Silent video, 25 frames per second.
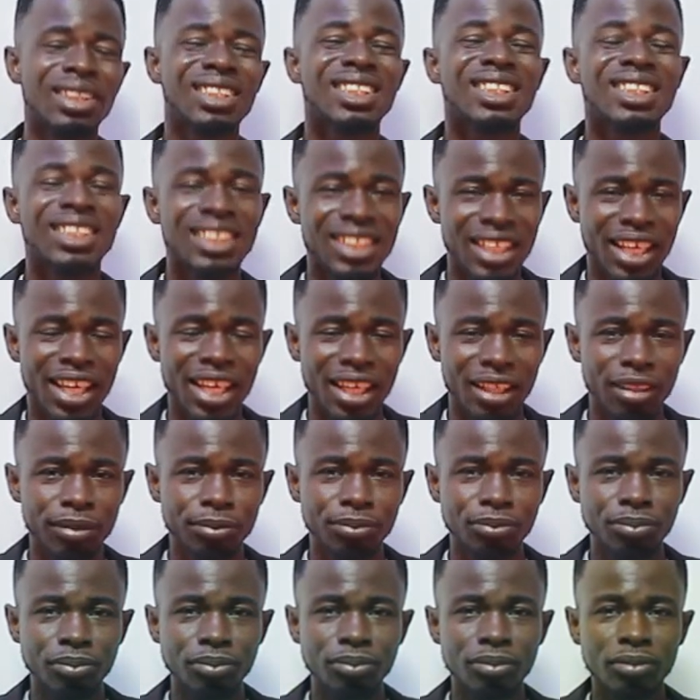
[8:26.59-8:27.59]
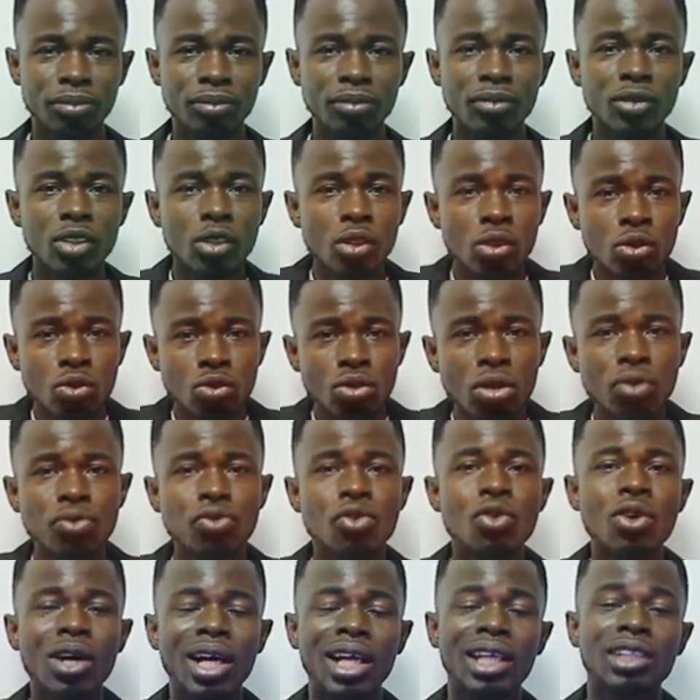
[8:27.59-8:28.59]
Say,
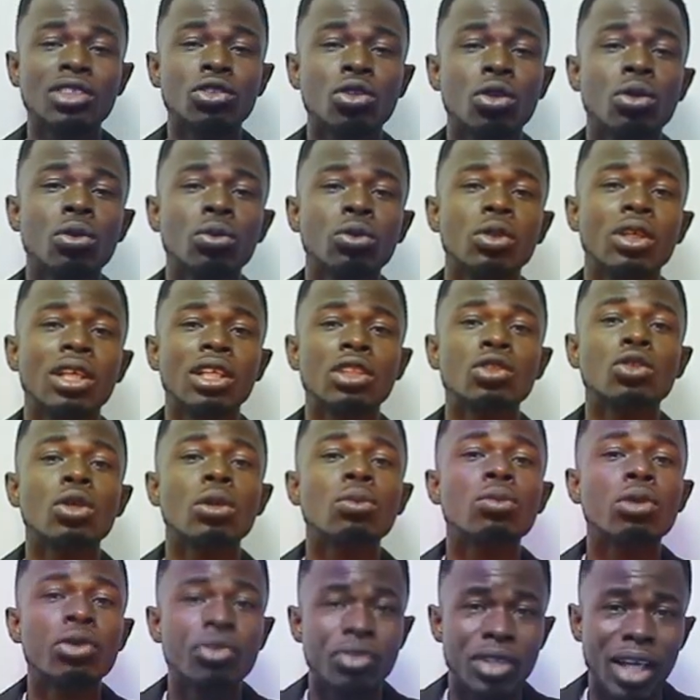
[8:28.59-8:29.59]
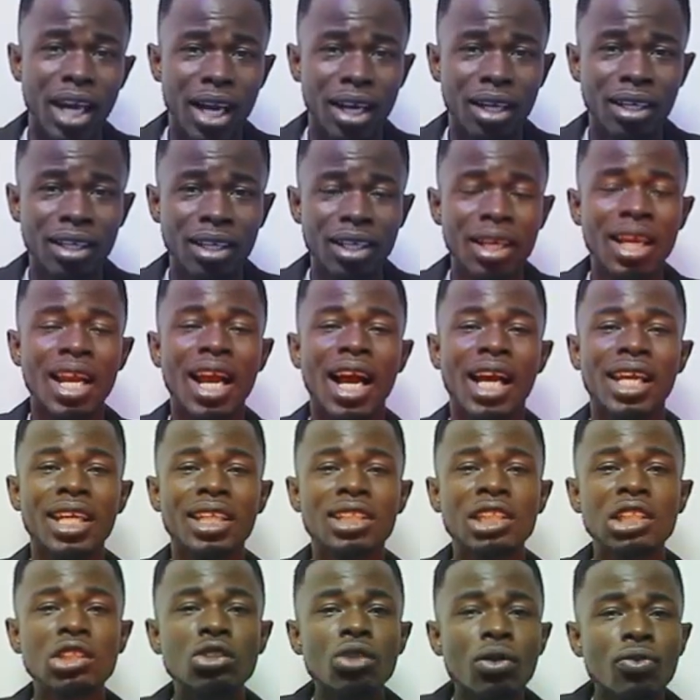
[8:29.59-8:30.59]
soft are so so good, yeah. And
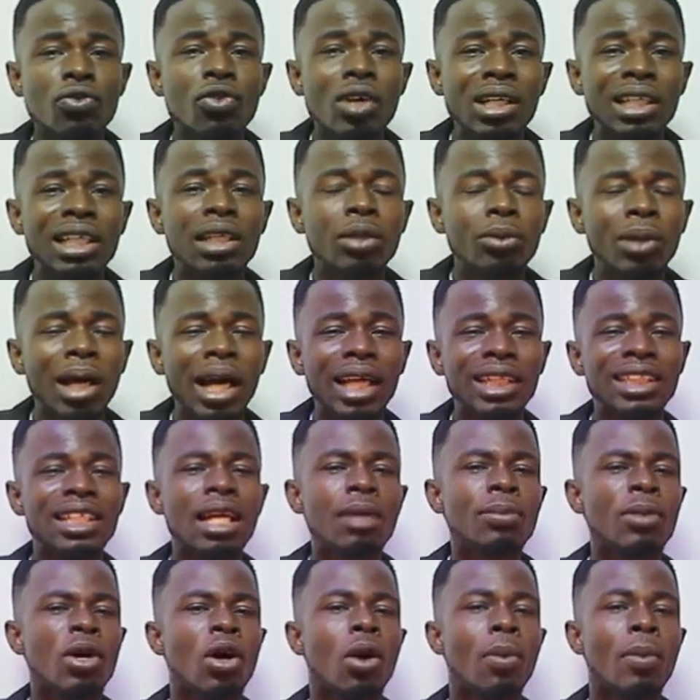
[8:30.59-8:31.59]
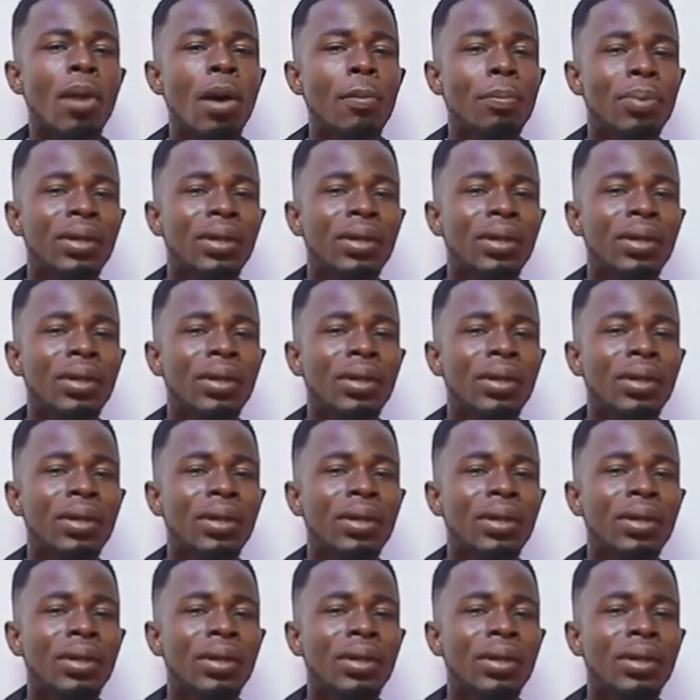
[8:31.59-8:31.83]
as a soft way, I damn my